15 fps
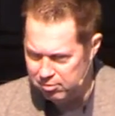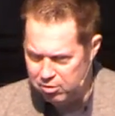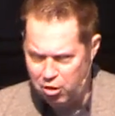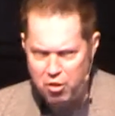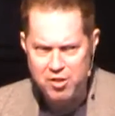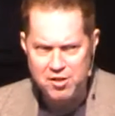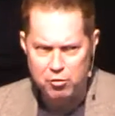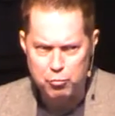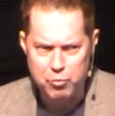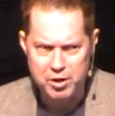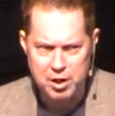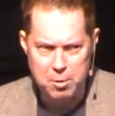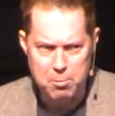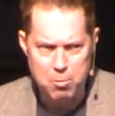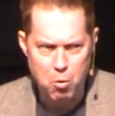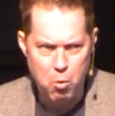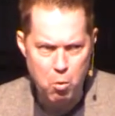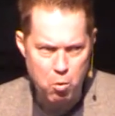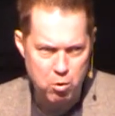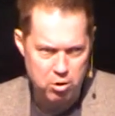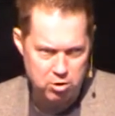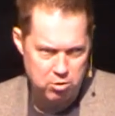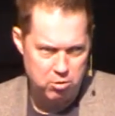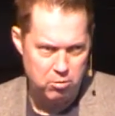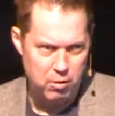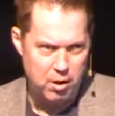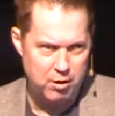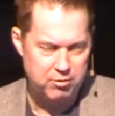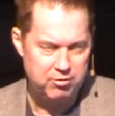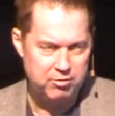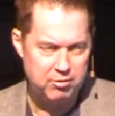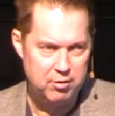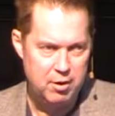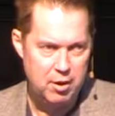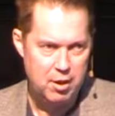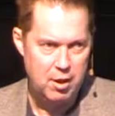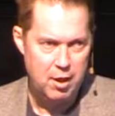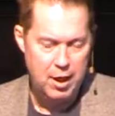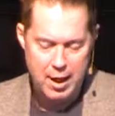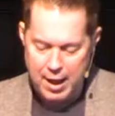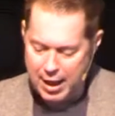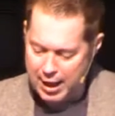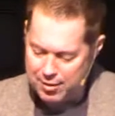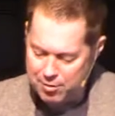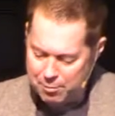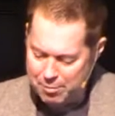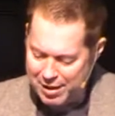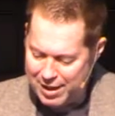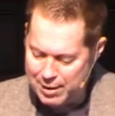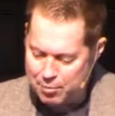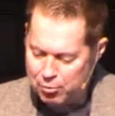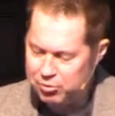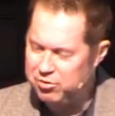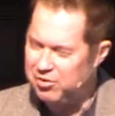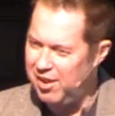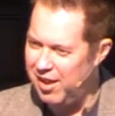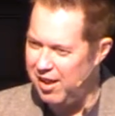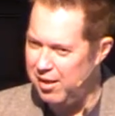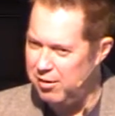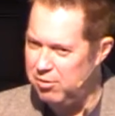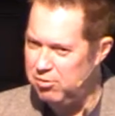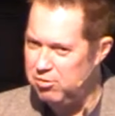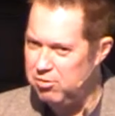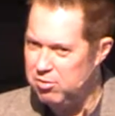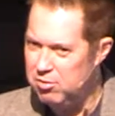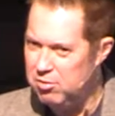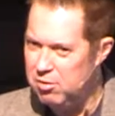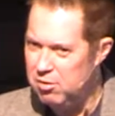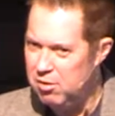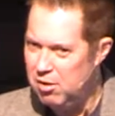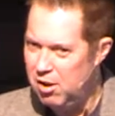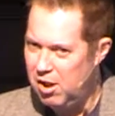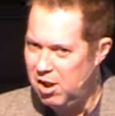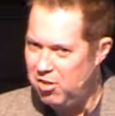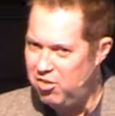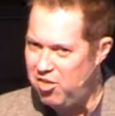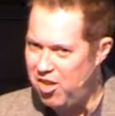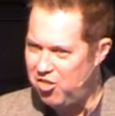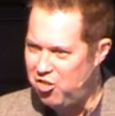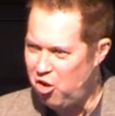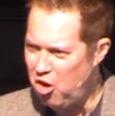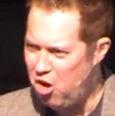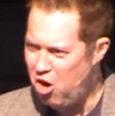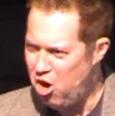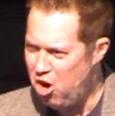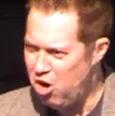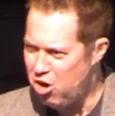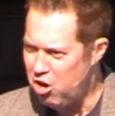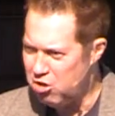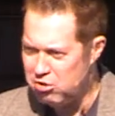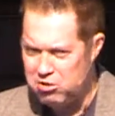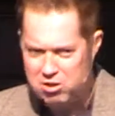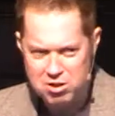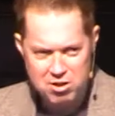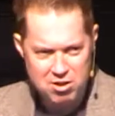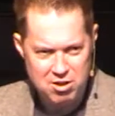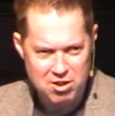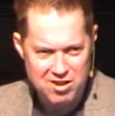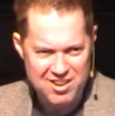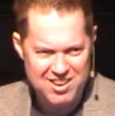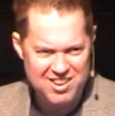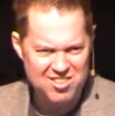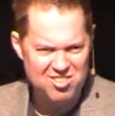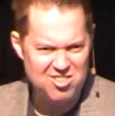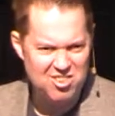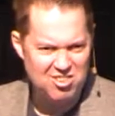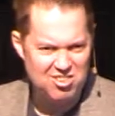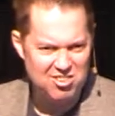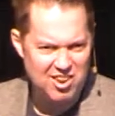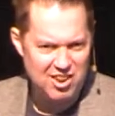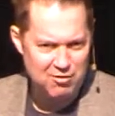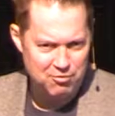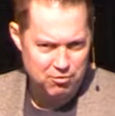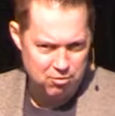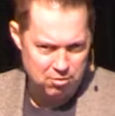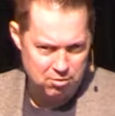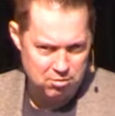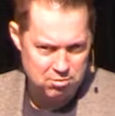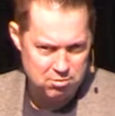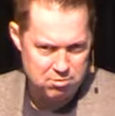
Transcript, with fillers: The thing that's really important to us. And the Bible says that the heart is deceitful.